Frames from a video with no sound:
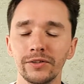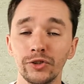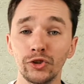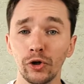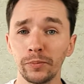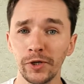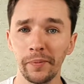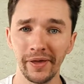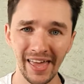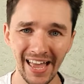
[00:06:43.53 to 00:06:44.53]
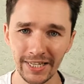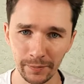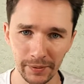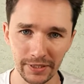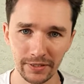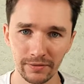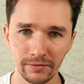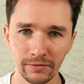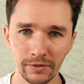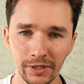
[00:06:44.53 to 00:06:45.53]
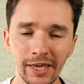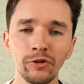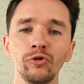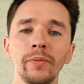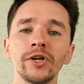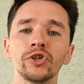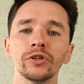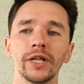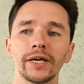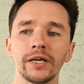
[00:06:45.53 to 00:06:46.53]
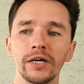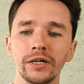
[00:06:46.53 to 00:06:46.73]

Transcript: dropshipping experts. Can you imagine, like,